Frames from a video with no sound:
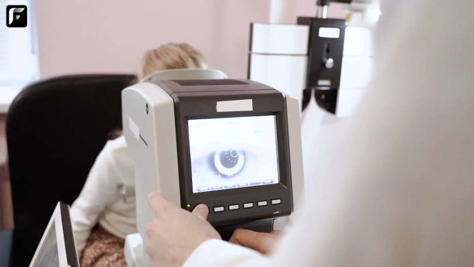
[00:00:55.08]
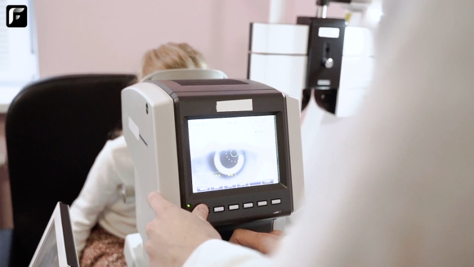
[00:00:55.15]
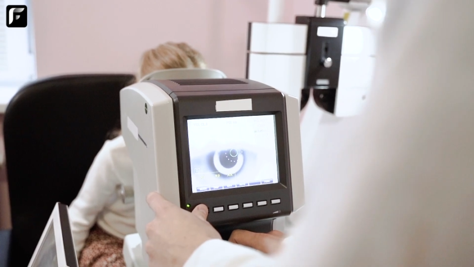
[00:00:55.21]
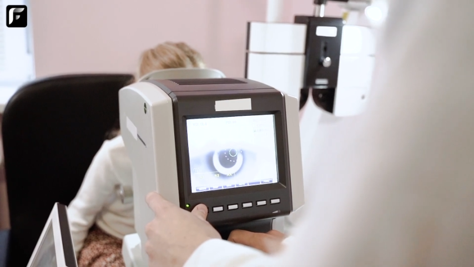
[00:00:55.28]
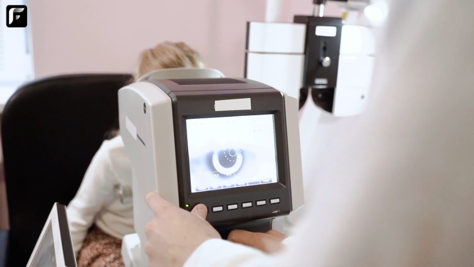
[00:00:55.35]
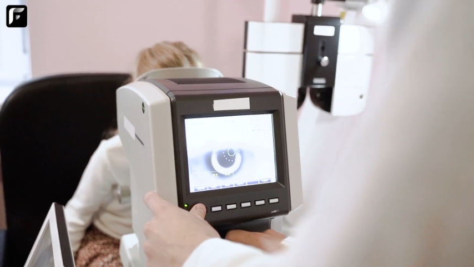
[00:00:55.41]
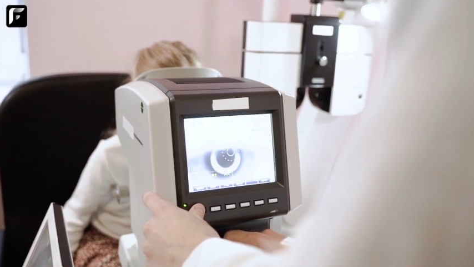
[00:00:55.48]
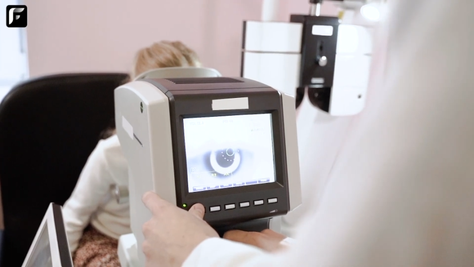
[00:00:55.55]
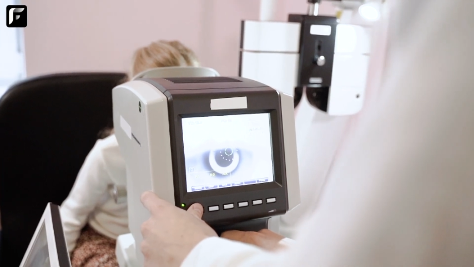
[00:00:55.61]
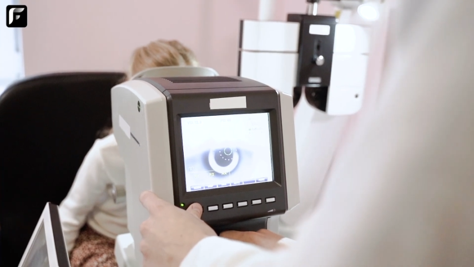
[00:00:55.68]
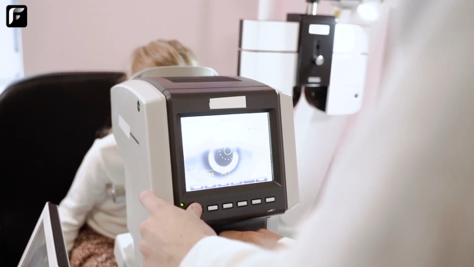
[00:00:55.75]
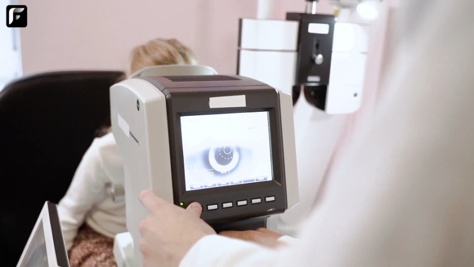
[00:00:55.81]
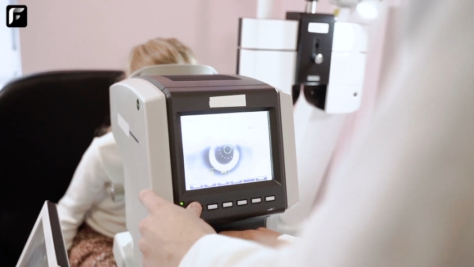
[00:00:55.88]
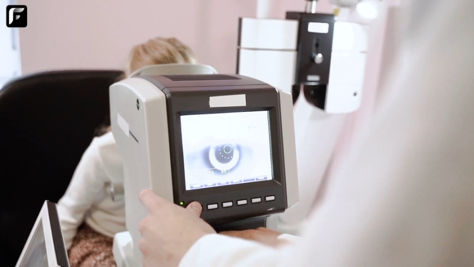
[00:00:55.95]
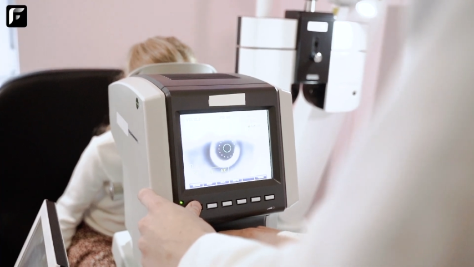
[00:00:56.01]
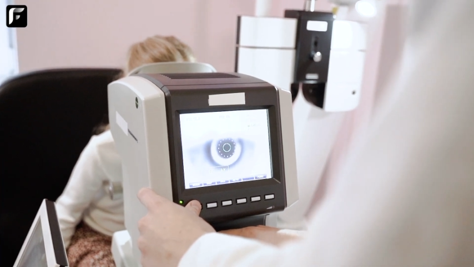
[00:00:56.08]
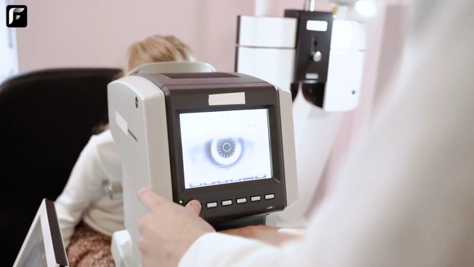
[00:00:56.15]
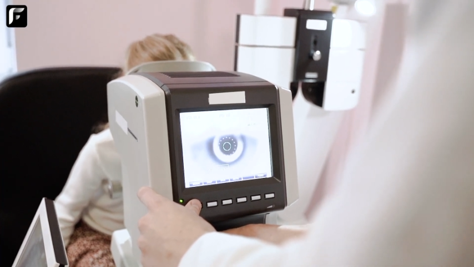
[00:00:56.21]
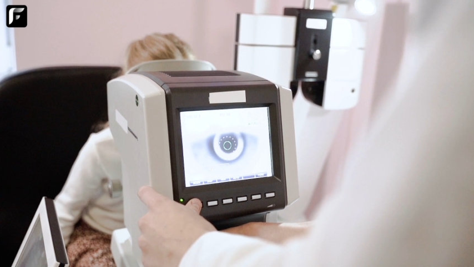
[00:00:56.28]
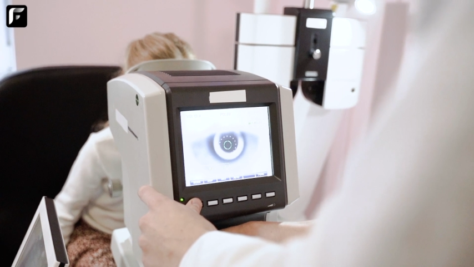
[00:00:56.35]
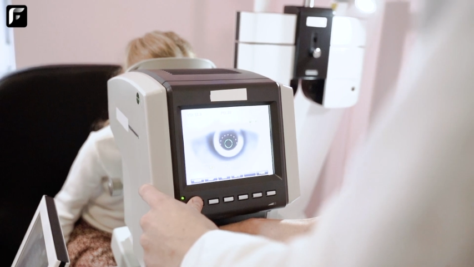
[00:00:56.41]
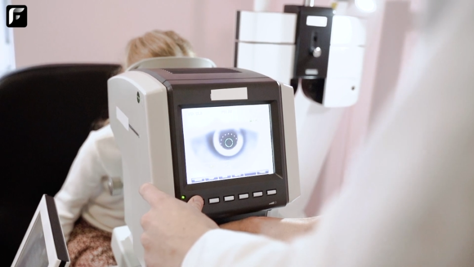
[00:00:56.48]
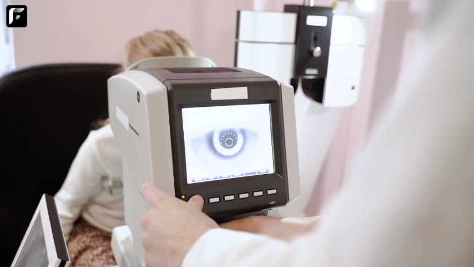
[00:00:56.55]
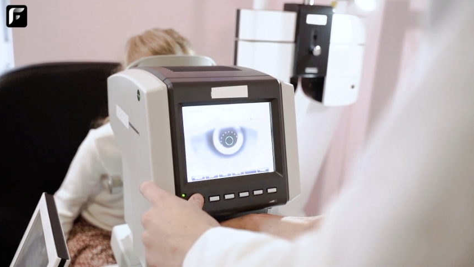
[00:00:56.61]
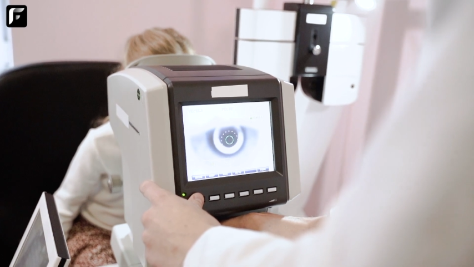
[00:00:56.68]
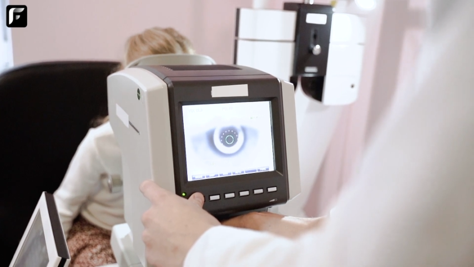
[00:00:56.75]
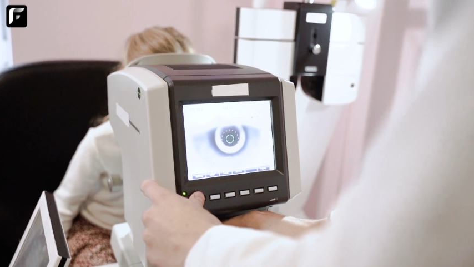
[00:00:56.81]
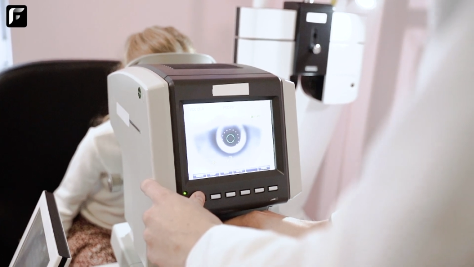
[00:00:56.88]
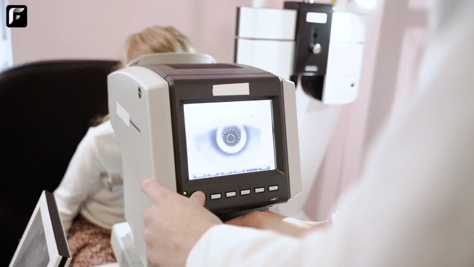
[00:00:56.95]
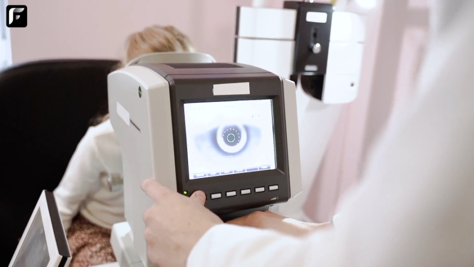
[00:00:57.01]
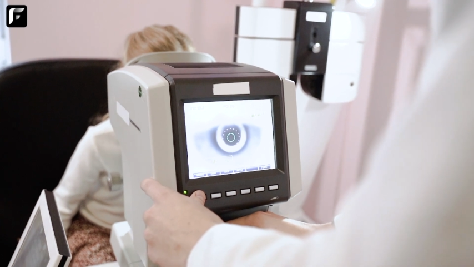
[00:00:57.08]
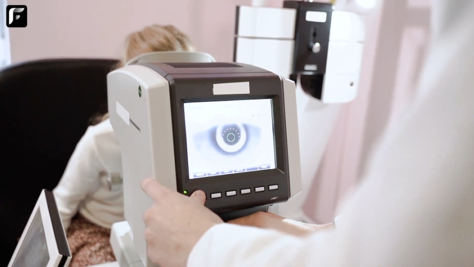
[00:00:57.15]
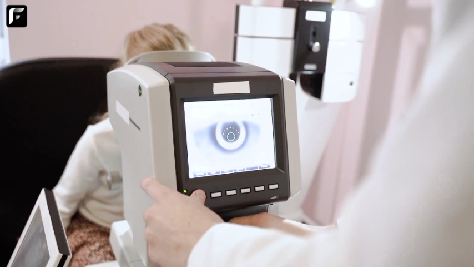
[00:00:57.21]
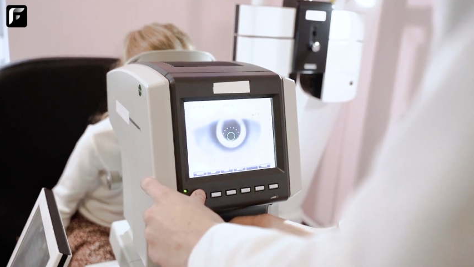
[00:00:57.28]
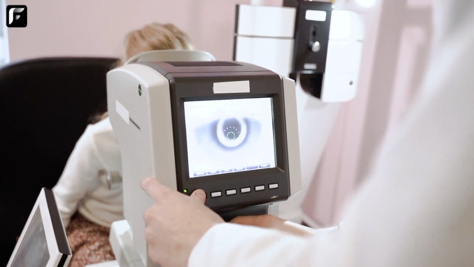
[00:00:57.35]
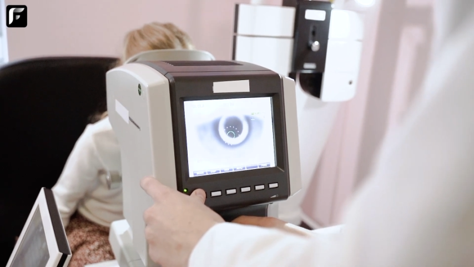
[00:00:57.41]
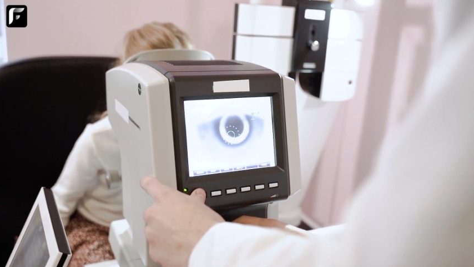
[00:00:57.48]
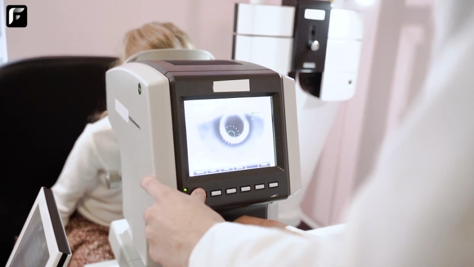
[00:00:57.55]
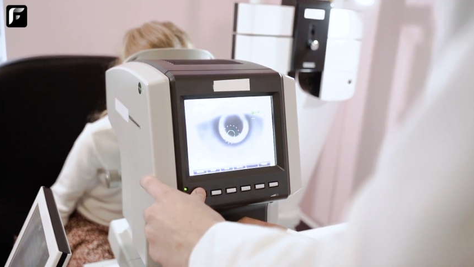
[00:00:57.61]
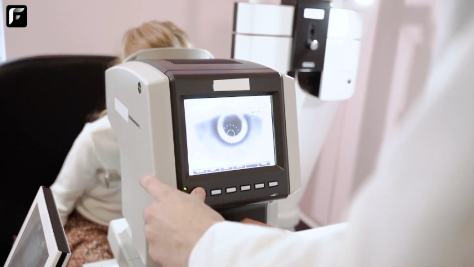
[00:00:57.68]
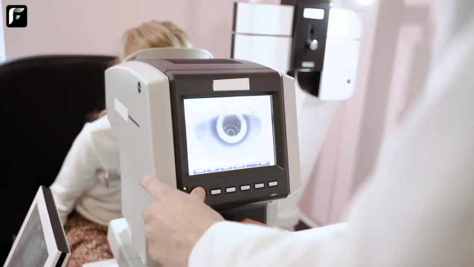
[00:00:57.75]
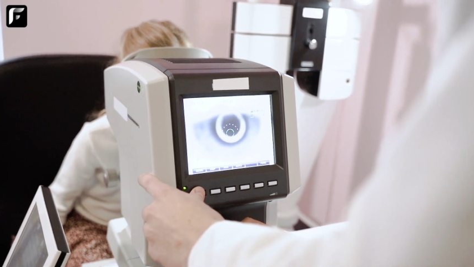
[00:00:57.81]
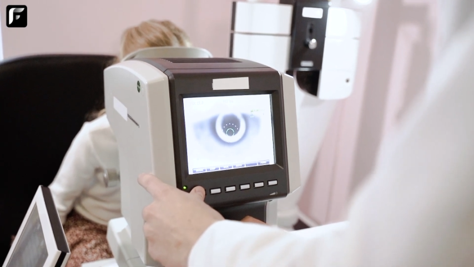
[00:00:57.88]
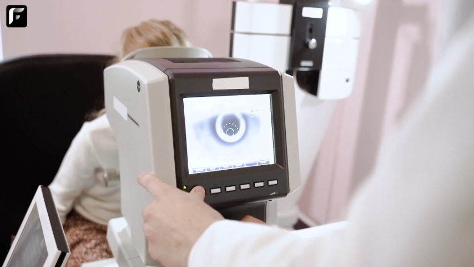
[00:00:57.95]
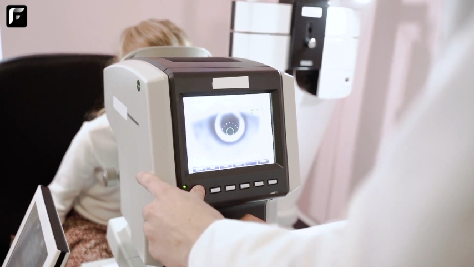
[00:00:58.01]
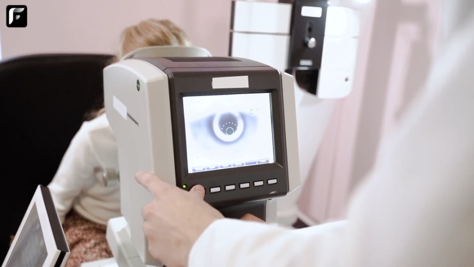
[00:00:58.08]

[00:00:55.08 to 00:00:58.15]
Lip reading: No face is visible, so there are no lips to read.